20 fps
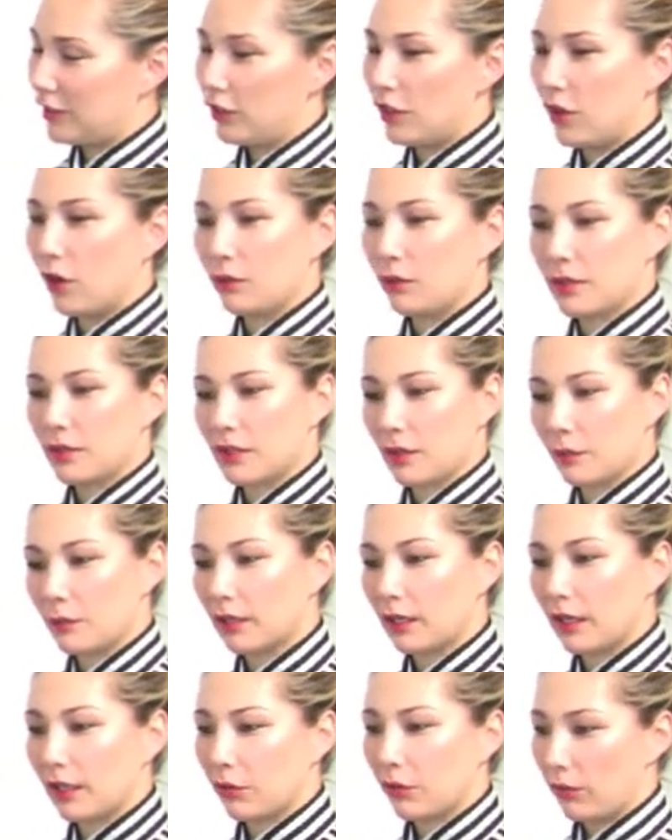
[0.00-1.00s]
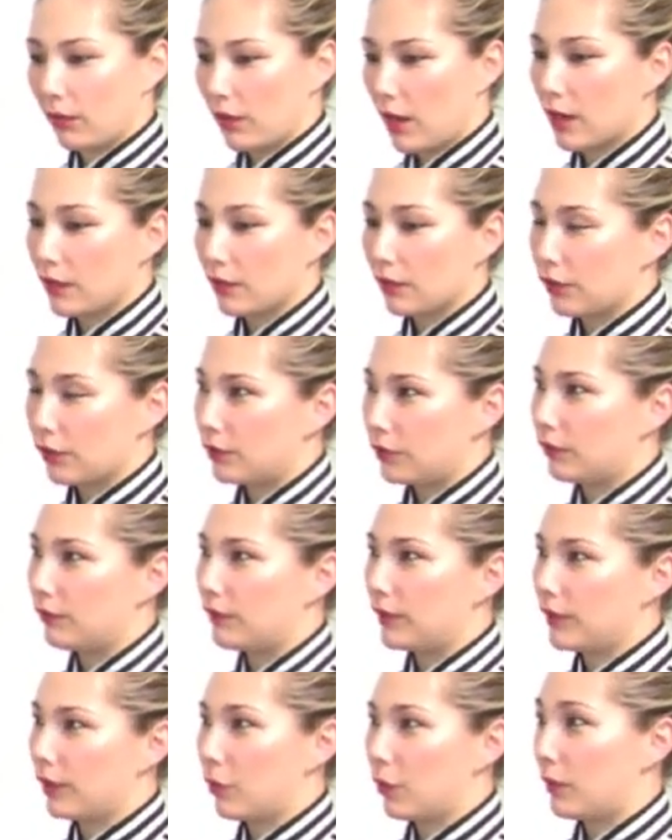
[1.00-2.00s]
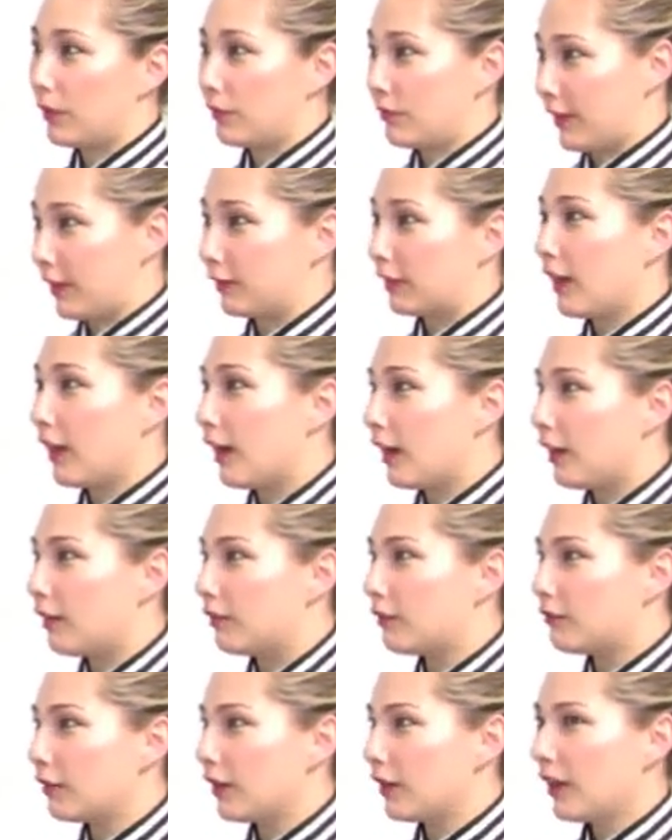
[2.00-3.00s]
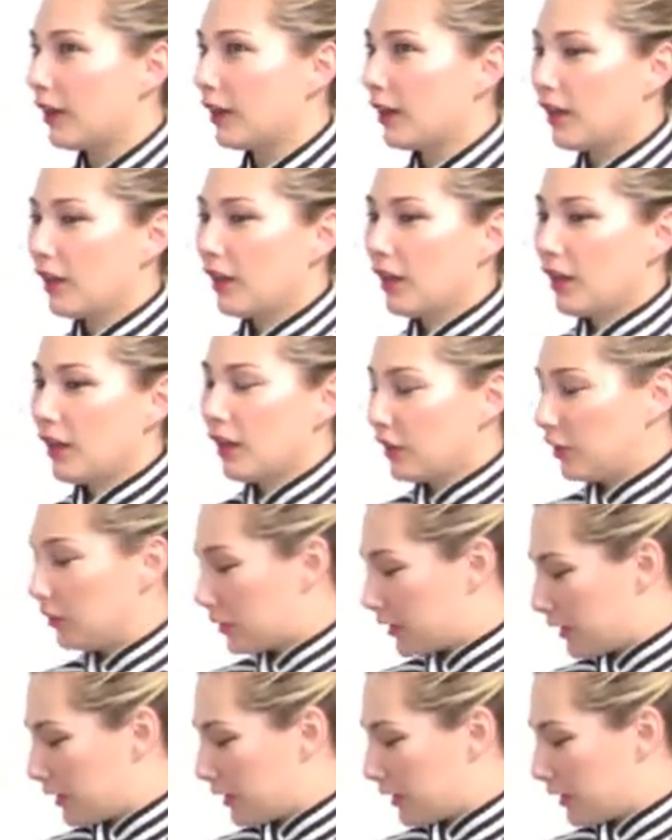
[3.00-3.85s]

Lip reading: And, you know, and someone like Rihanna, her new video, We Found Love, you